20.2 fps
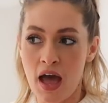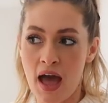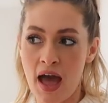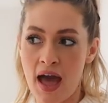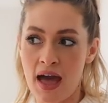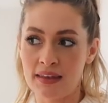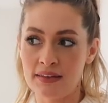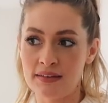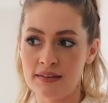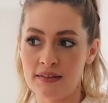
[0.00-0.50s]

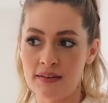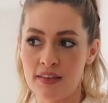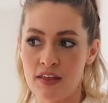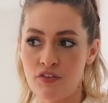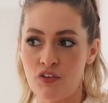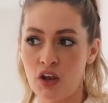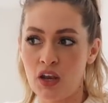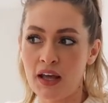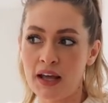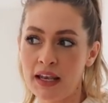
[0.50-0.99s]
and
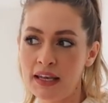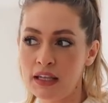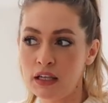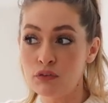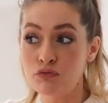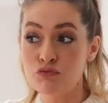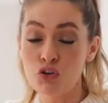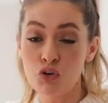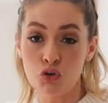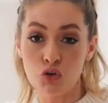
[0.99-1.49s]
they've got like a
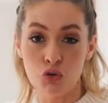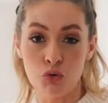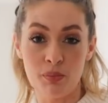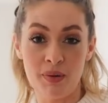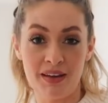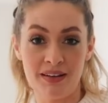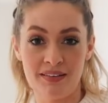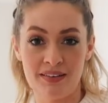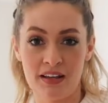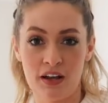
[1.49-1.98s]
little room
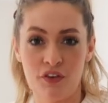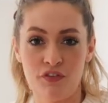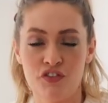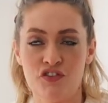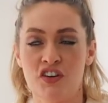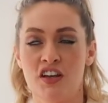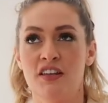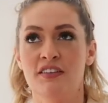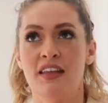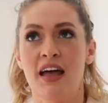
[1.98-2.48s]
in
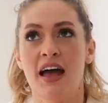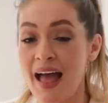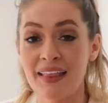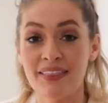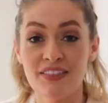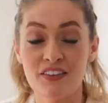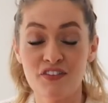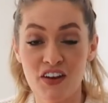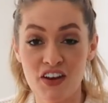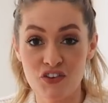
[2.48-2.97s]
Selfridges,
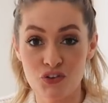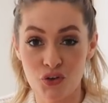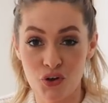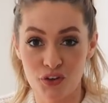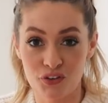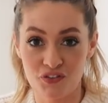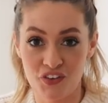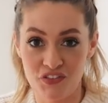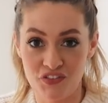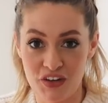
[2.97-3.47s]
and the facial
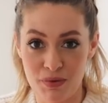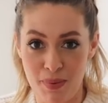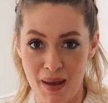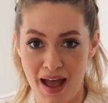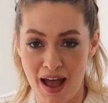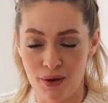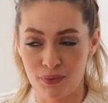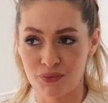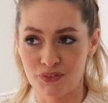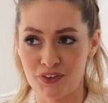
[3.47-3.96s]
costs fifty
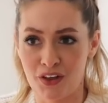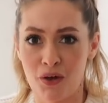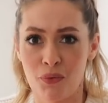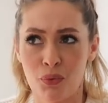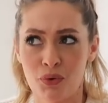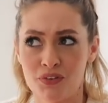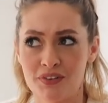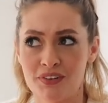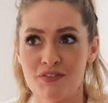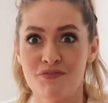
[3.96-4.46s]
pounds. I
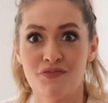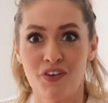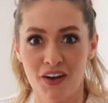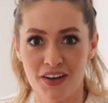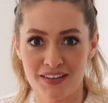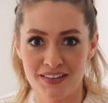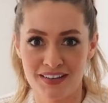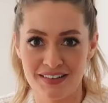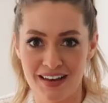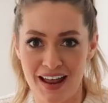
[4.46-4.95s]
was
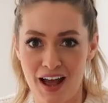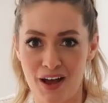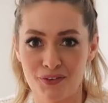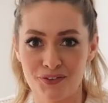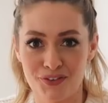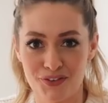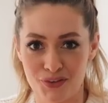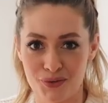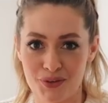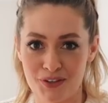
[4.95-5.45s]
invited
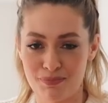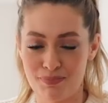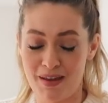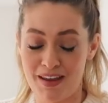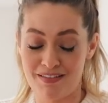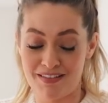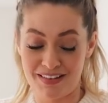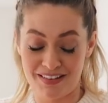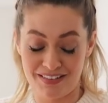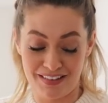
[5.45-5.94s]
down to
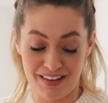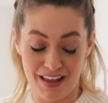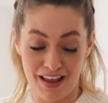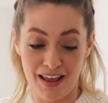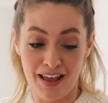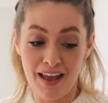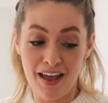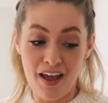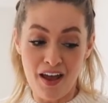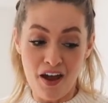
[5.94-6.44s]
experience
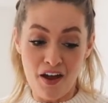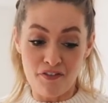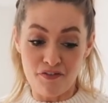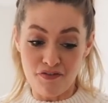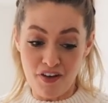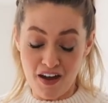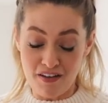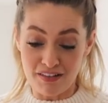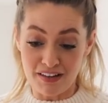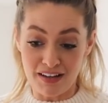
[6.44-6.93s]
it,
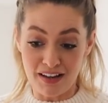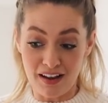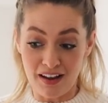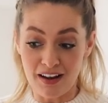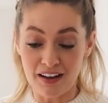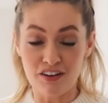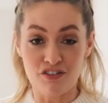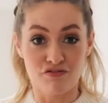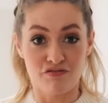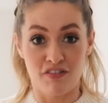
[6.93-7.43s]

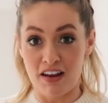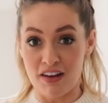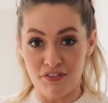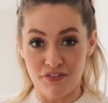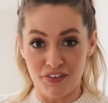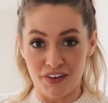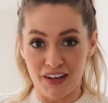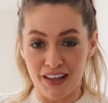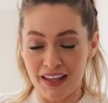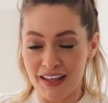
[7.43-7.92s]
very
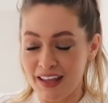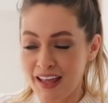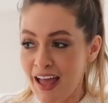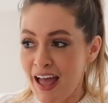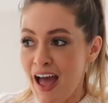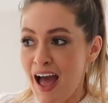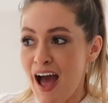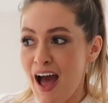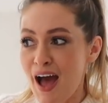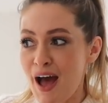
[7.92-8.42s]
gratefully,
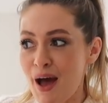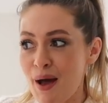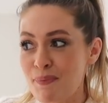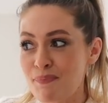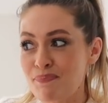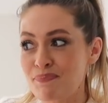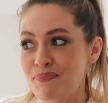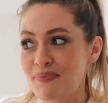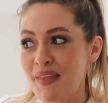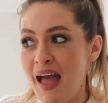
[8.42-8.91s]
um,
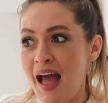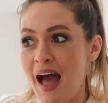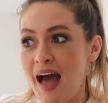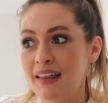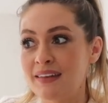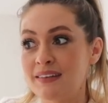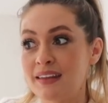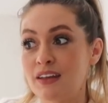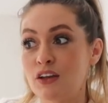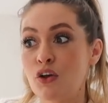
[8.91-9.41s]

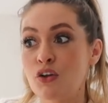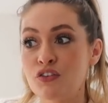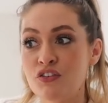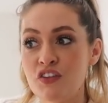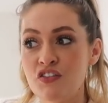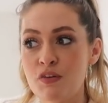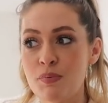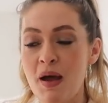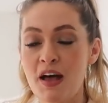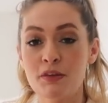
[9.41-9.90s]
and it costs
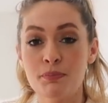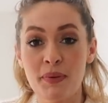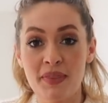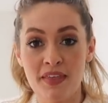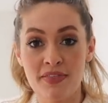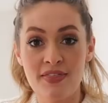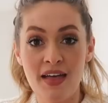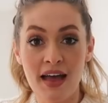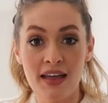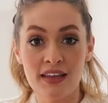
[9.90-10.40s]
fifty pounds, but
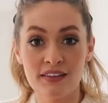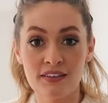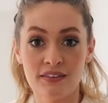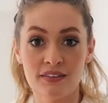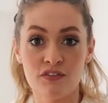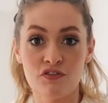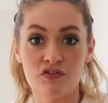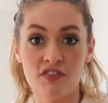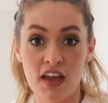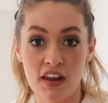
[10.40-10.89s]
then that
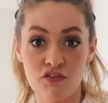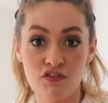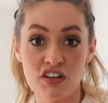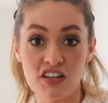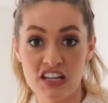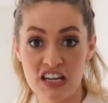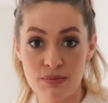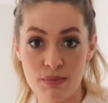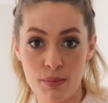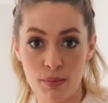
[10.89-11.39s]
is then
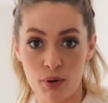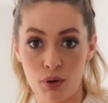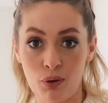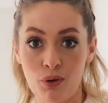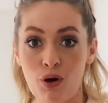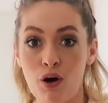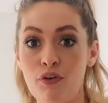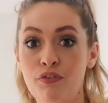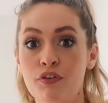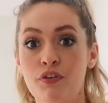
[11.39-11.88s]
redeemable
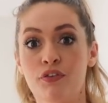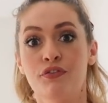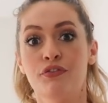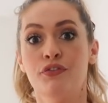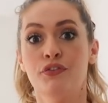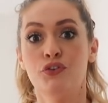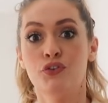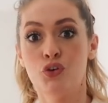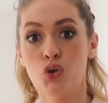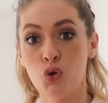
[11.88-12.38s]
off of
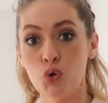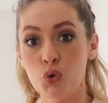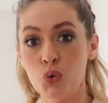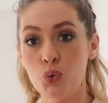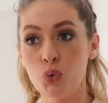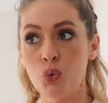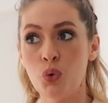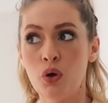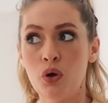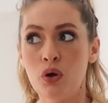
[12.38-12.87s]

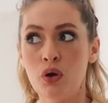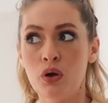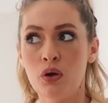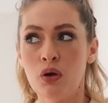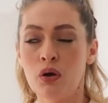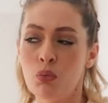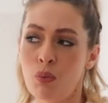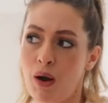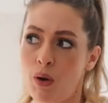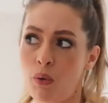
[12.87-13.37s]
two,
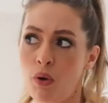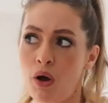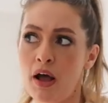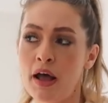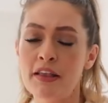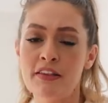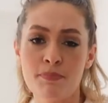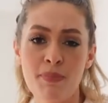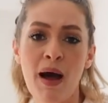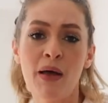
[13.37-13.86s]
well,
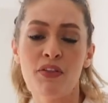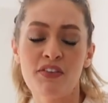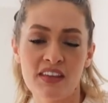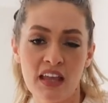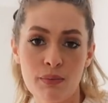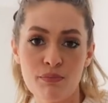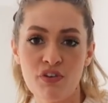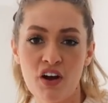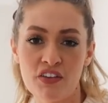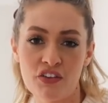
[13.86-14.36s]
it's about the
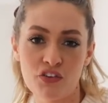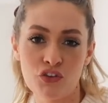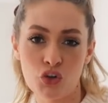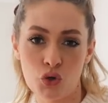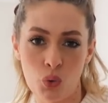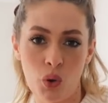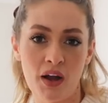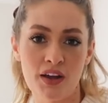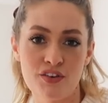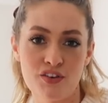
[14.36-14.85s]
same price as
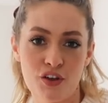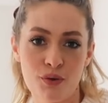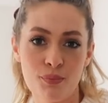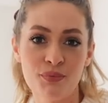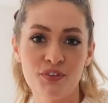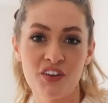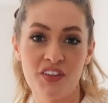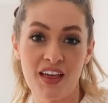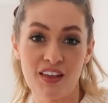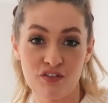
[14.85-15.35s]
two
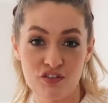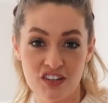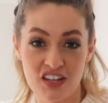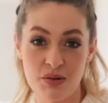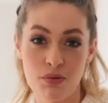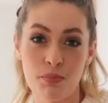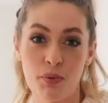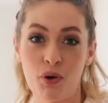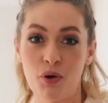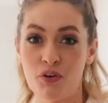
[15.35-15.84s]
items, so that's
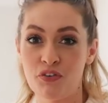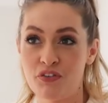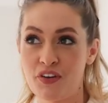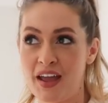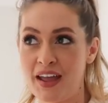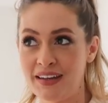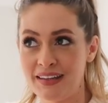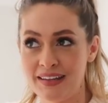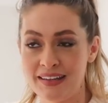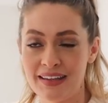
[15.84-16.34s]
redeemable off
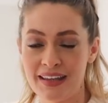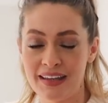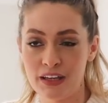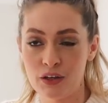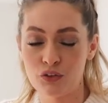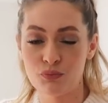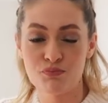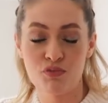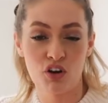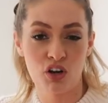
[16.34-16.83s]
any
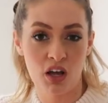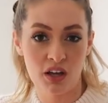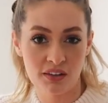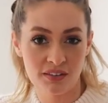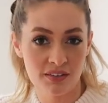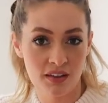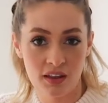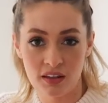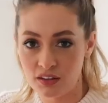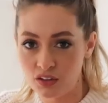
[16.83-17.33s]
Kiehl's
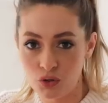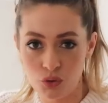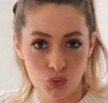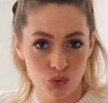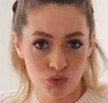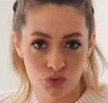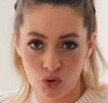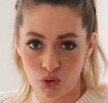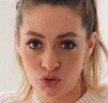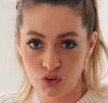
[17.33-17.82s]
products that are
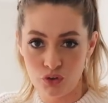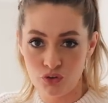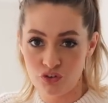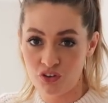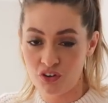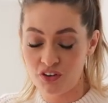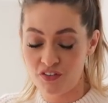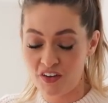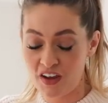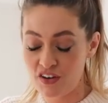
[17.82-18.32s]
used on you
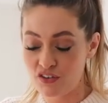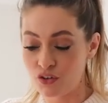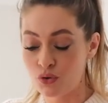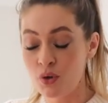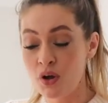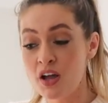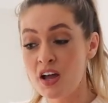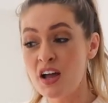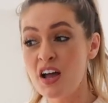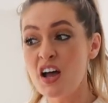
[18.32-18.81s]
during the facial.
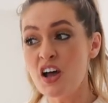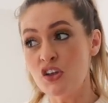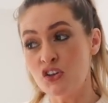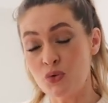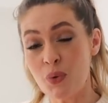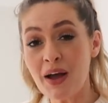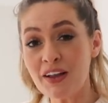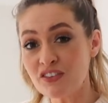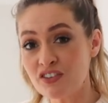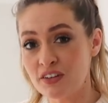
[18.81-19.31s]

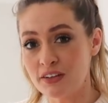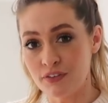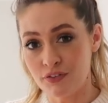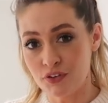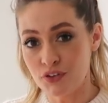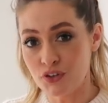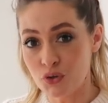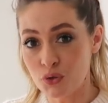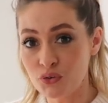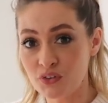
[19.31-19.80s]
So actually, if
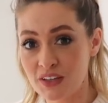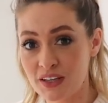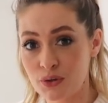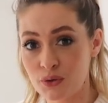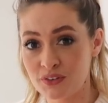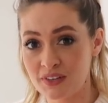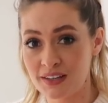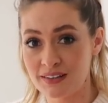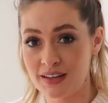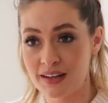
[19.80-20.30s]
you use
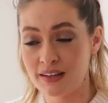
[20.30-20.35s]
Kiehl's,